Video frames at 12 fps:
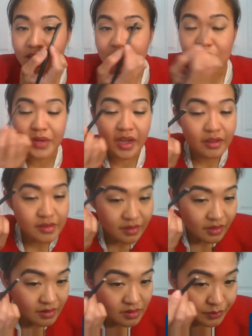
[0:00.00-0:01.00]
this brow to
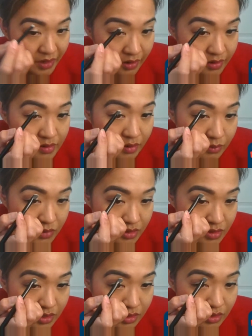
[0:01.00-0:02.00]
this brow. So I'm
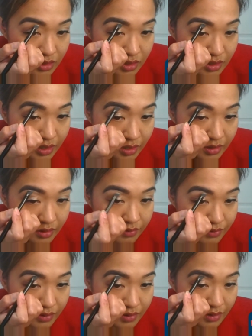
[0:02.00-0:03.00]
just going to kind
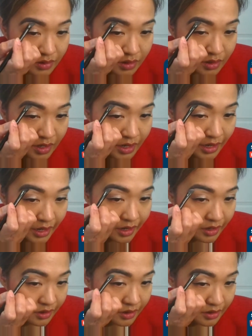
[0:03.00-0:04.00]
of
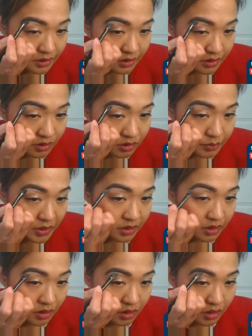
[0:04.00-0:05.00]
highlight a little
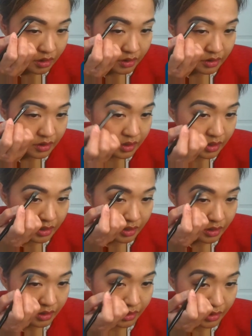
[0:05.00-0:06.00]
bit on
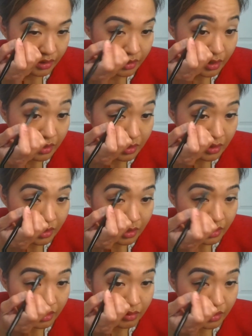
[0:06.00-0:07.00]
here.
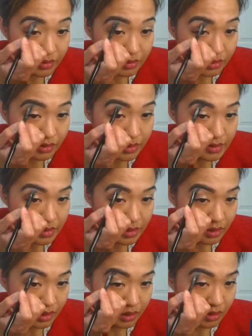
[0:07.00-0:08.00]
You guys are going to
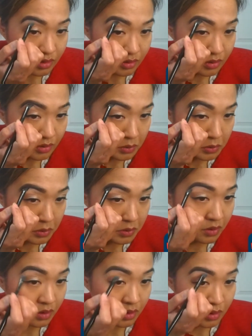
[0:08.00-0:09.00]
see
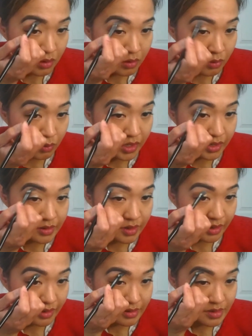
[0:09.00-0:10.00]
what it
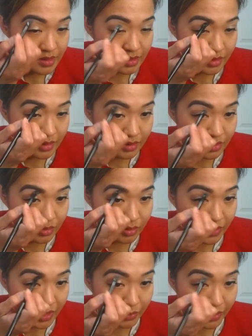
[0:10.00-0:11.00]
does to
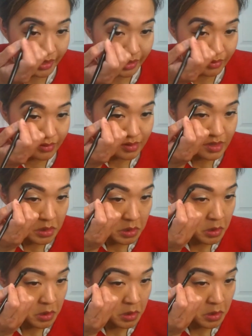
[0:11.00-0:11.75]
my brows.